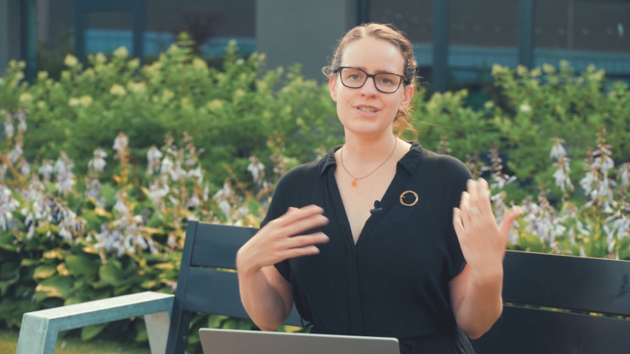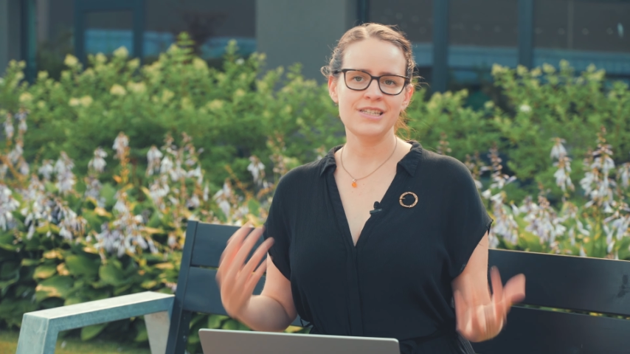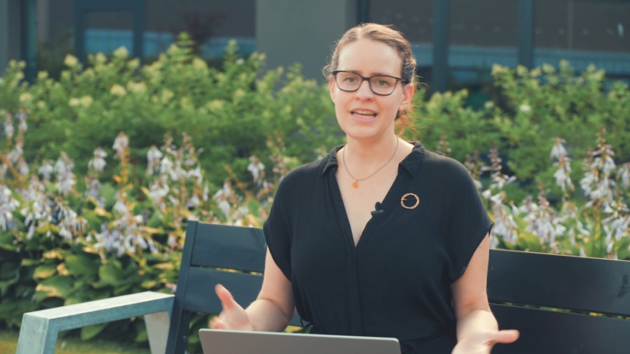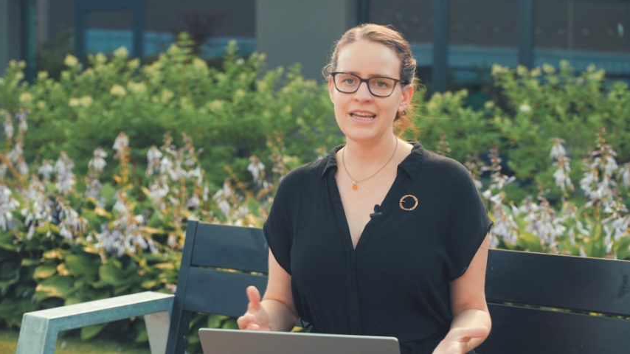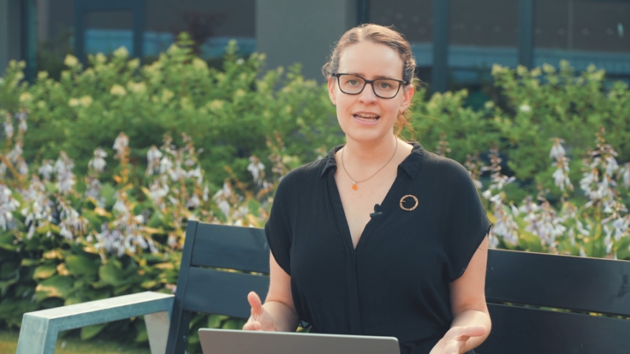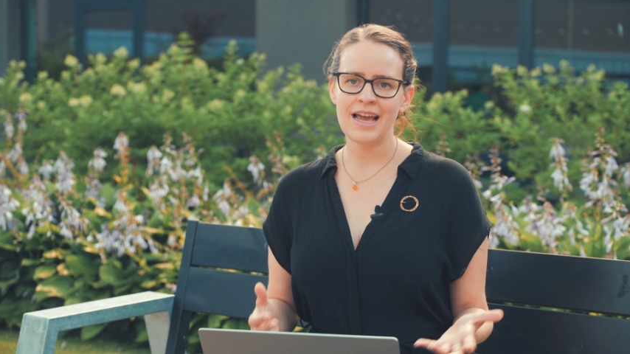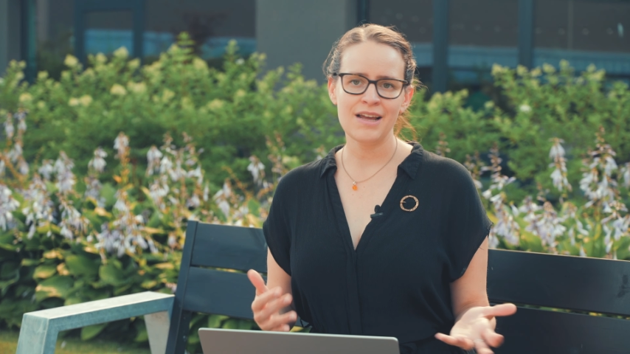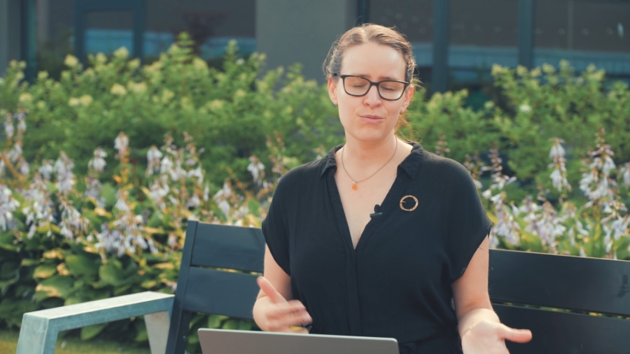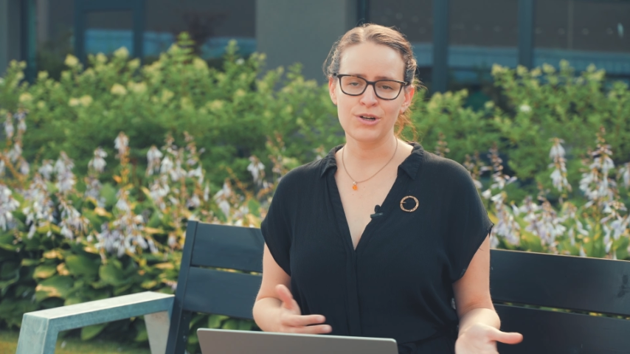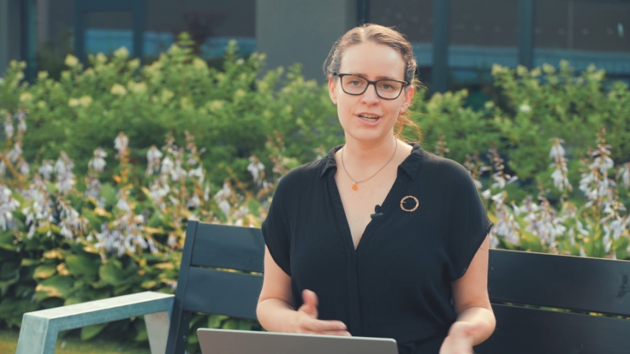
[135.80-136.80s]
staying
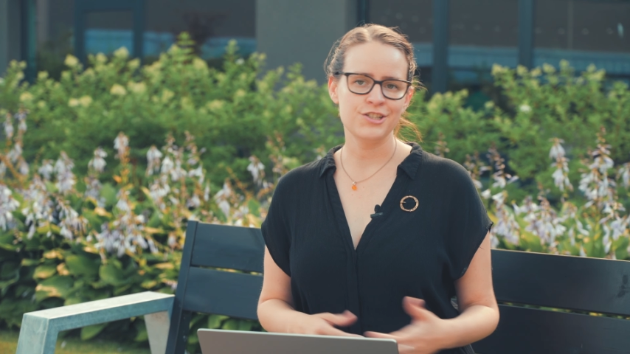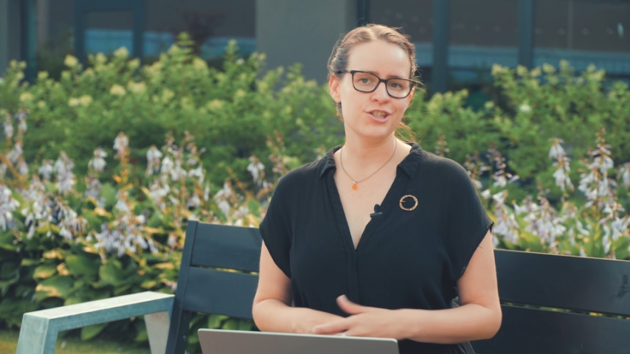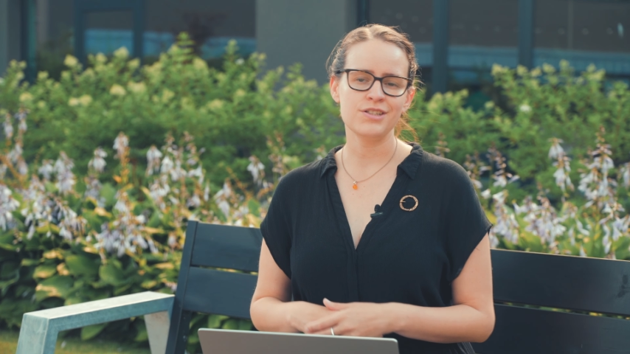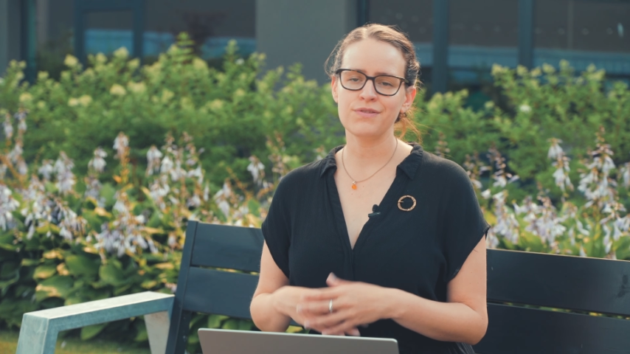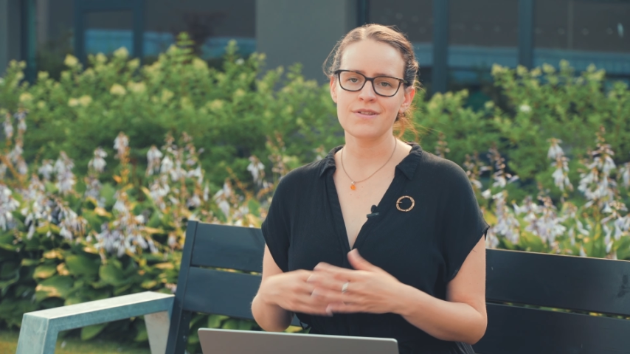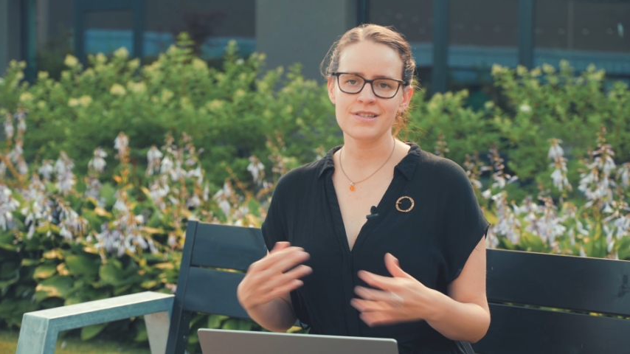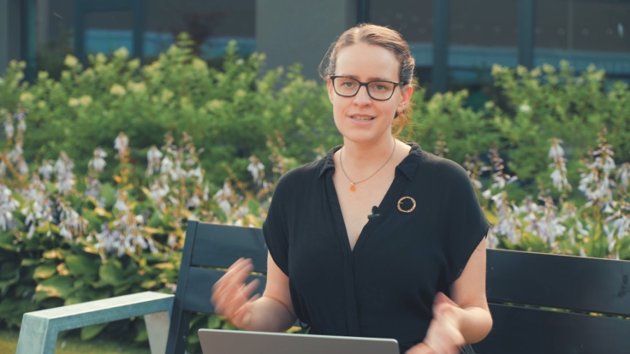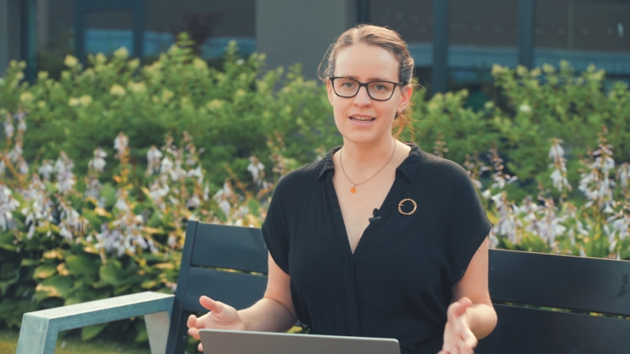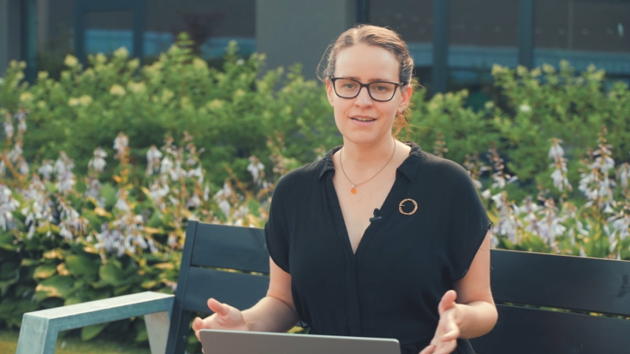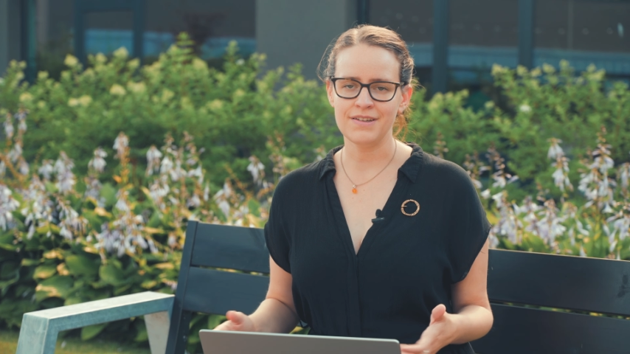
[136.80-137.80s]
at work just for the
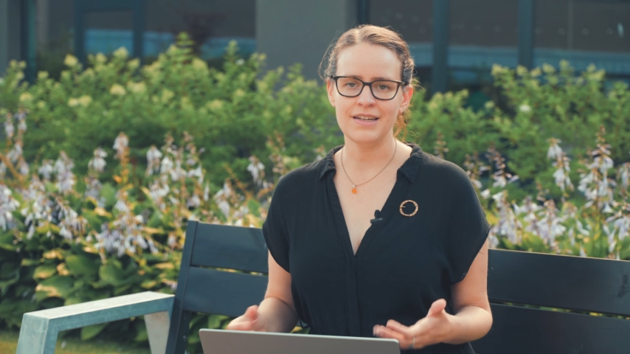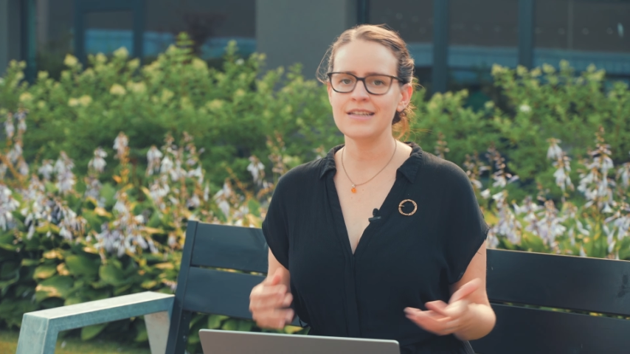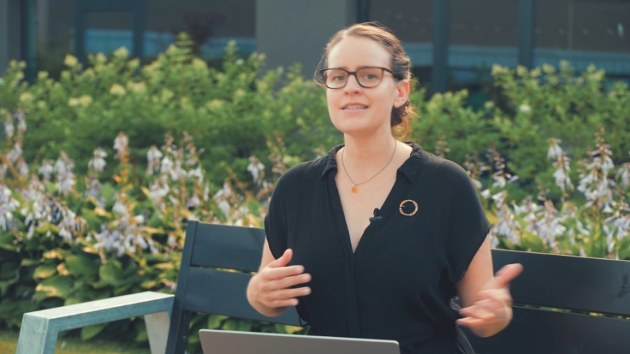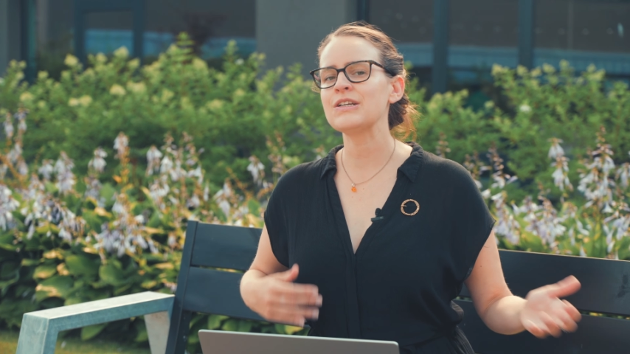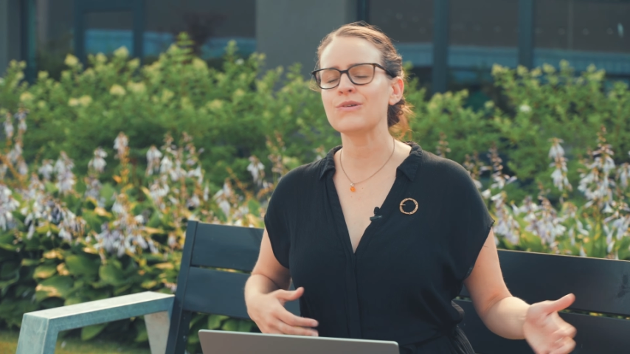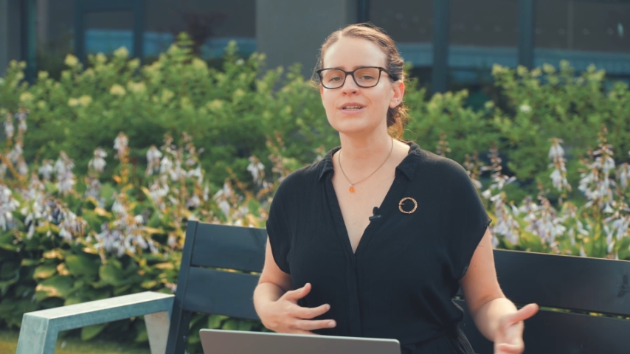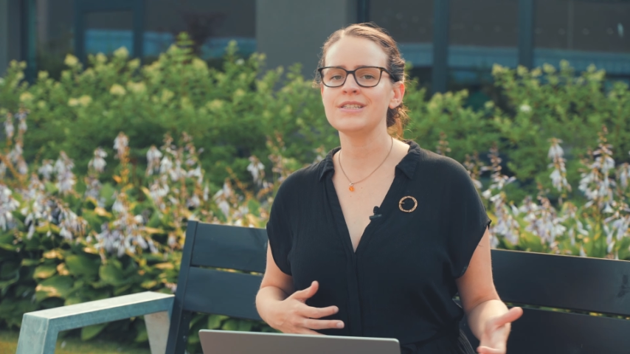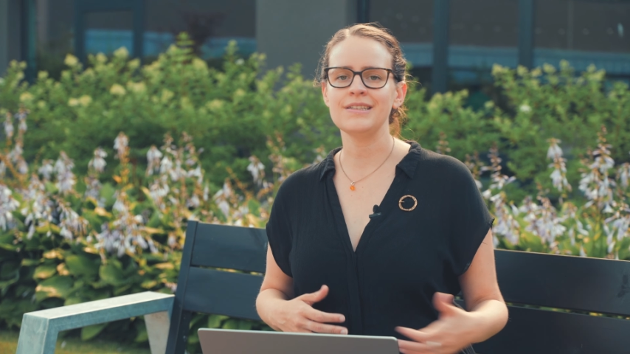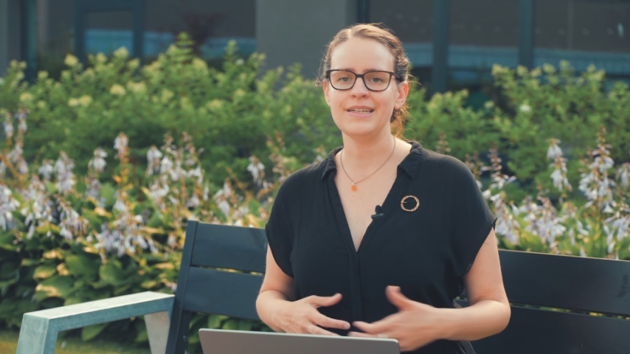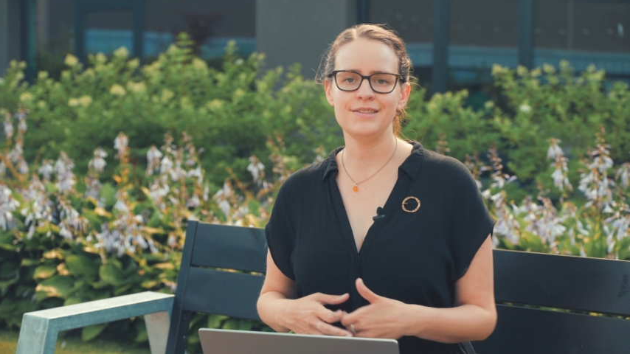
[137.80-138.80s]
sake of it isn't going
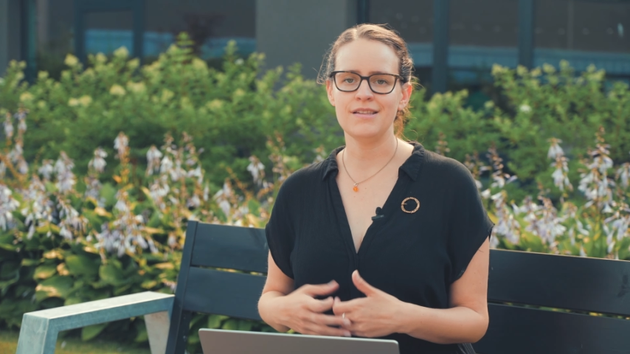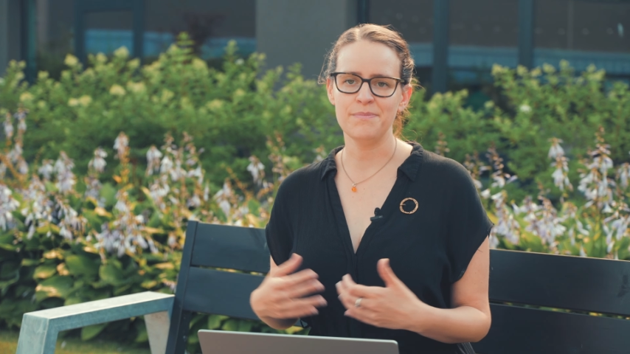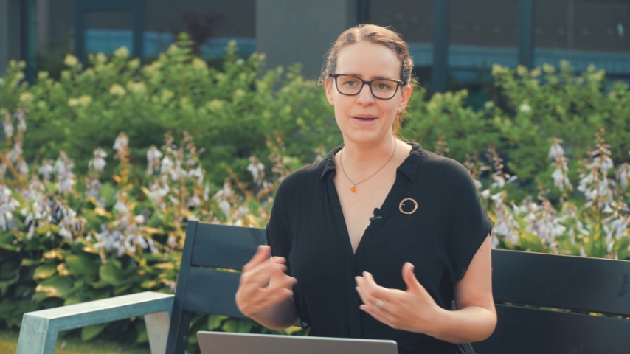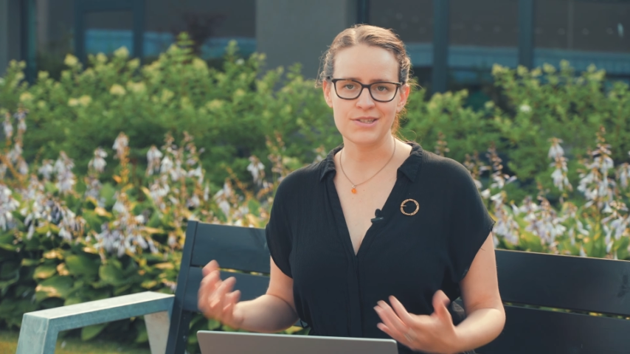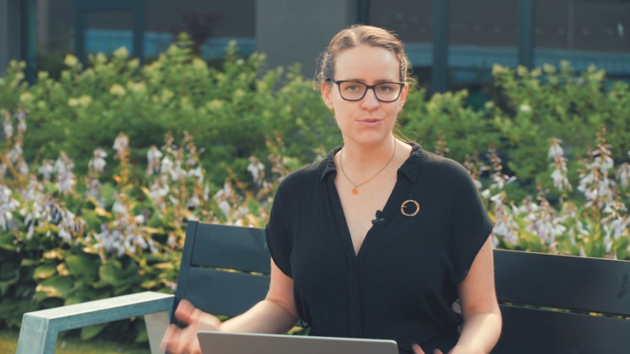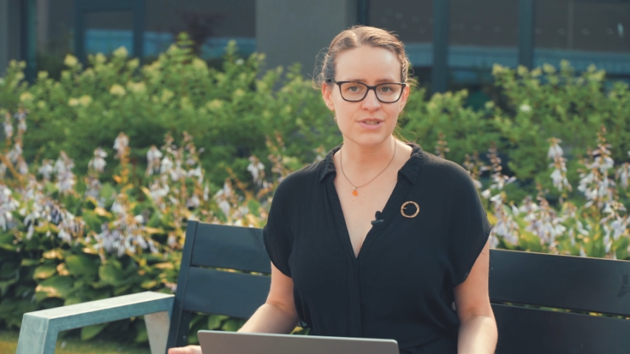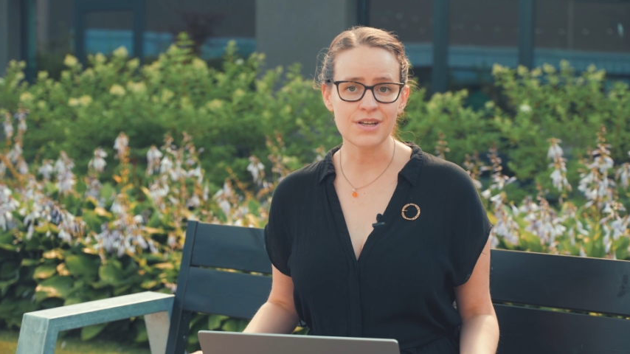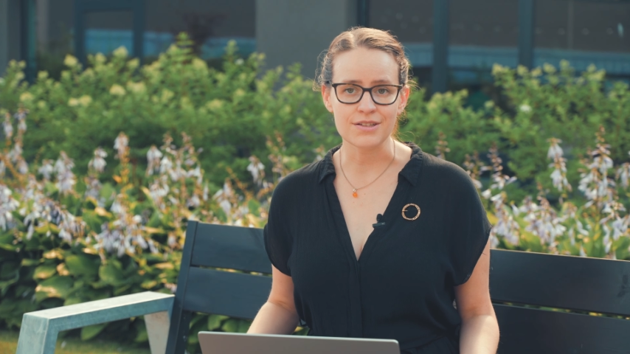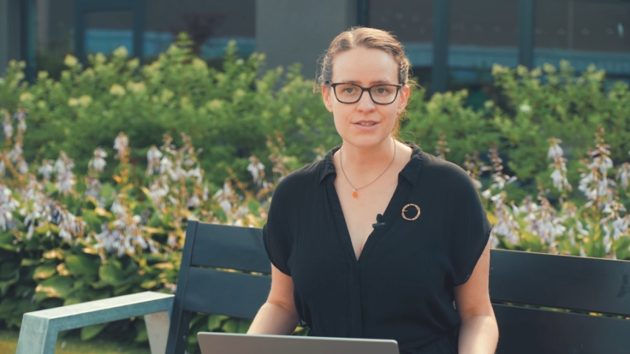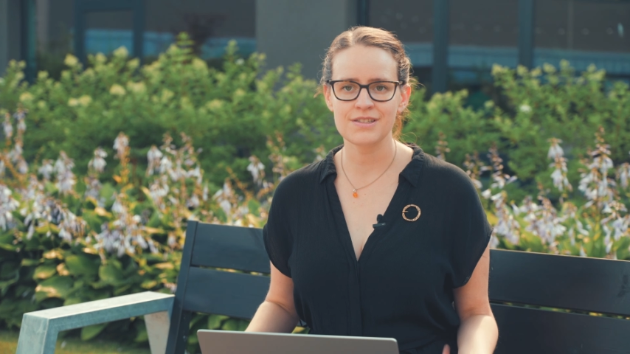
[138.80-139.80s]
to lead to the best
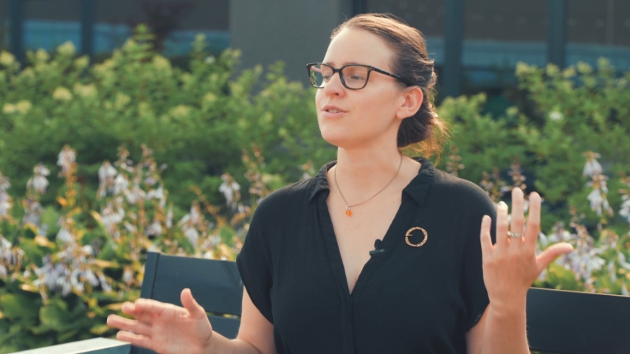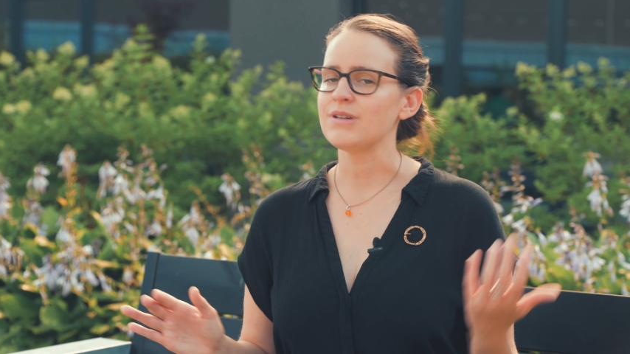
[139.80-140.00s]
results.